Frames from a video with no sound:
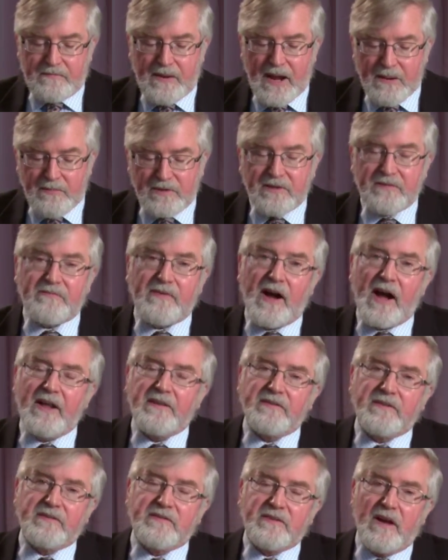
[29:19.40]
Bible
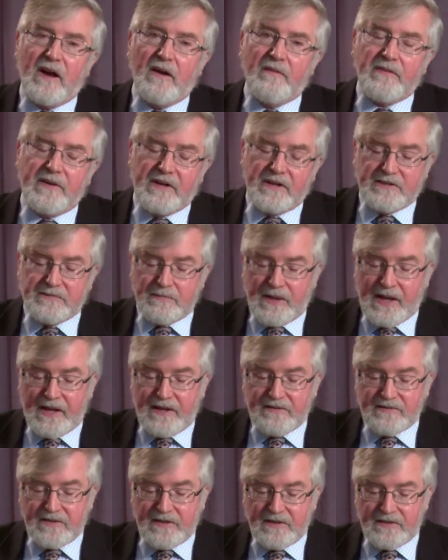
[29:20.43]
defines itself and
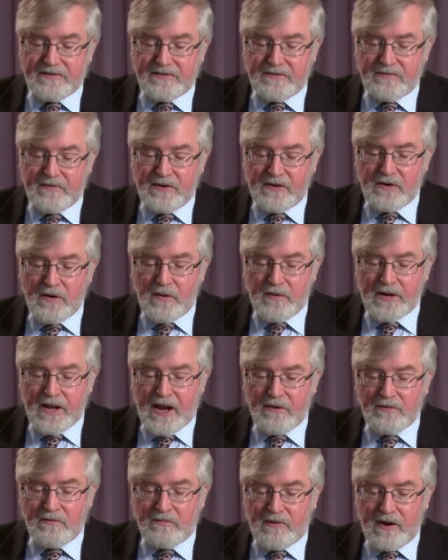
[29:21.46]
explains this. If we go
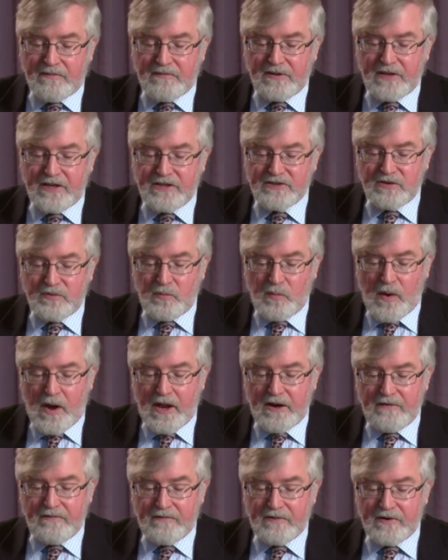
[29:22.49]
down to Revelation
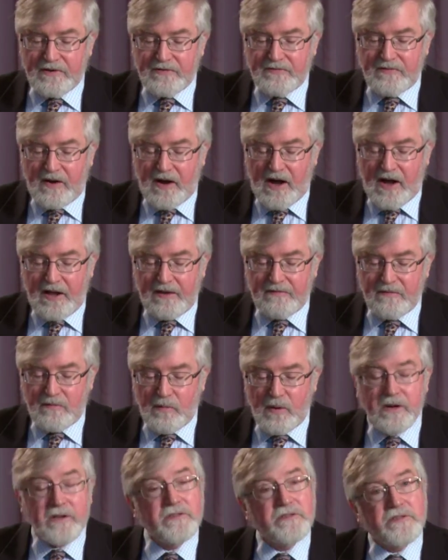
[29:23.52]
1 and verse 5,
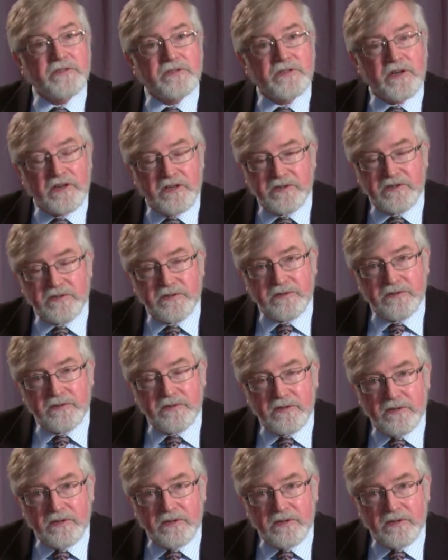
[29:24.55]
what is the church?